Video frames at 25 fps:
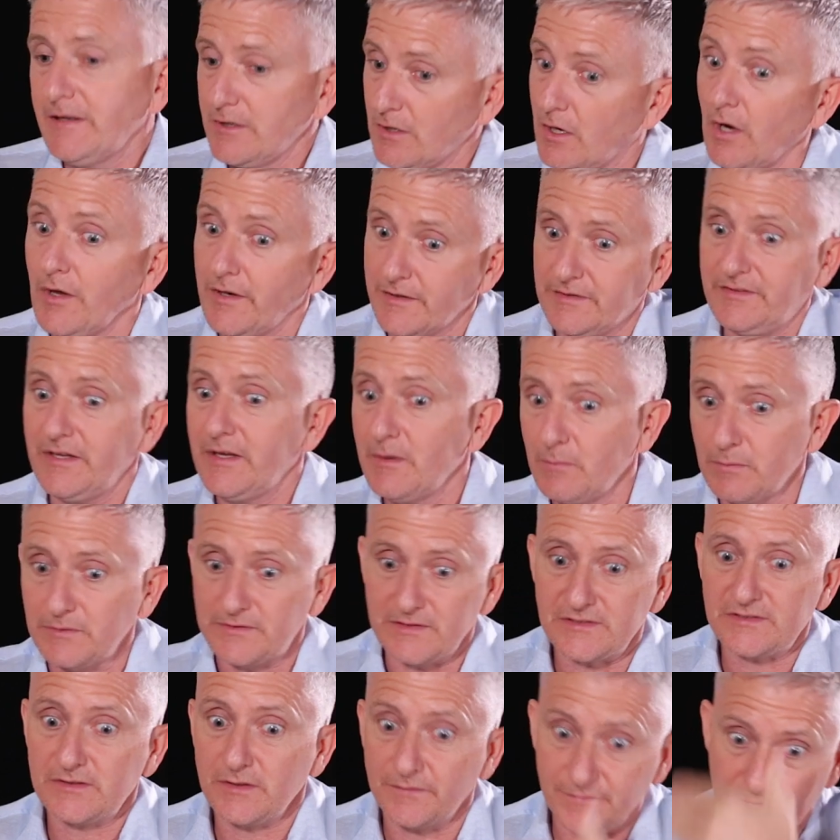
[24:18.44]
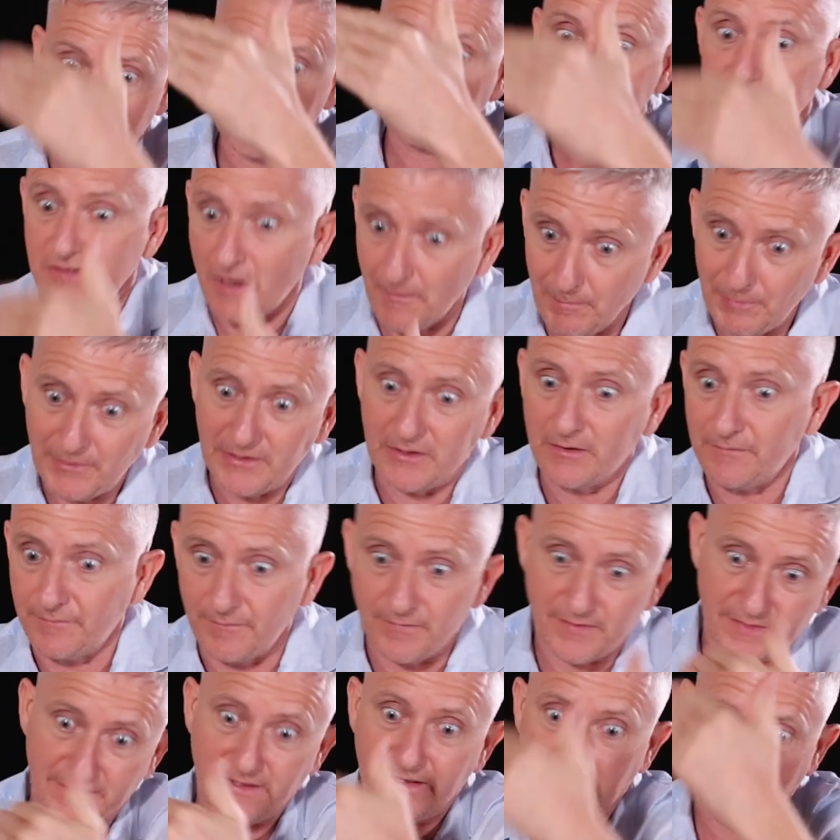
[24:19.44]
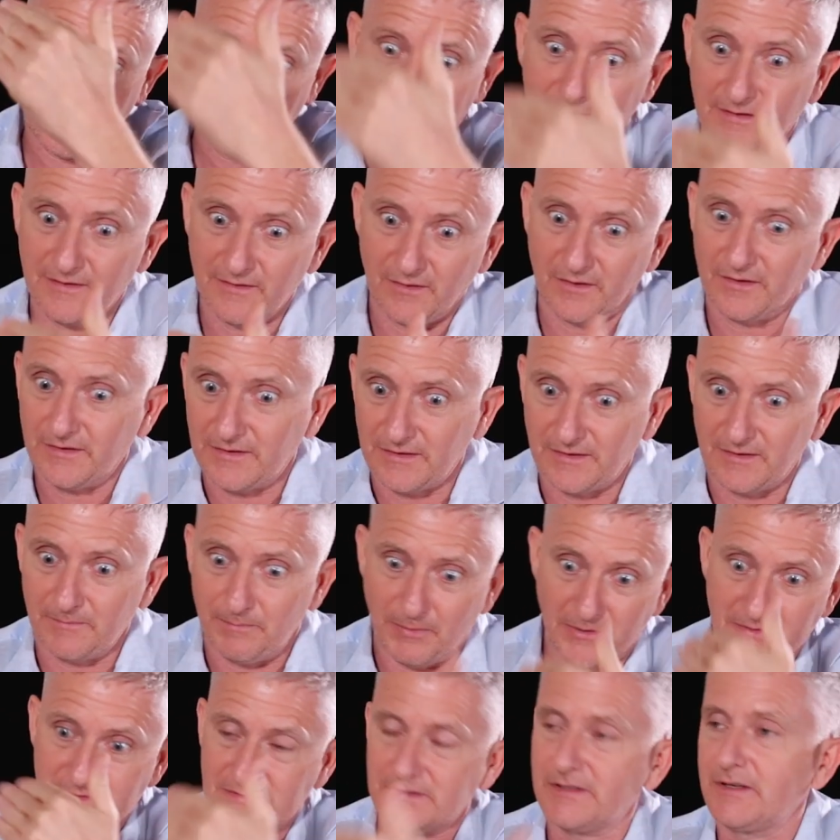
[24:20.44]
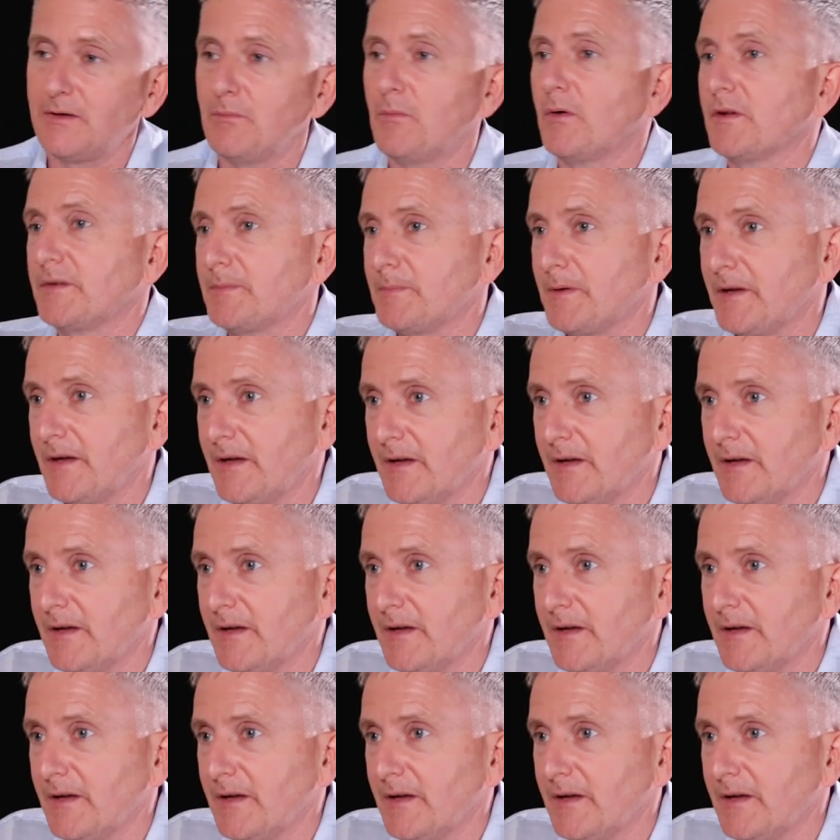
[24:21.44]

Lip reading: like, you've got to deal with the stuff that's stopping you from thinking like the person that you want to be.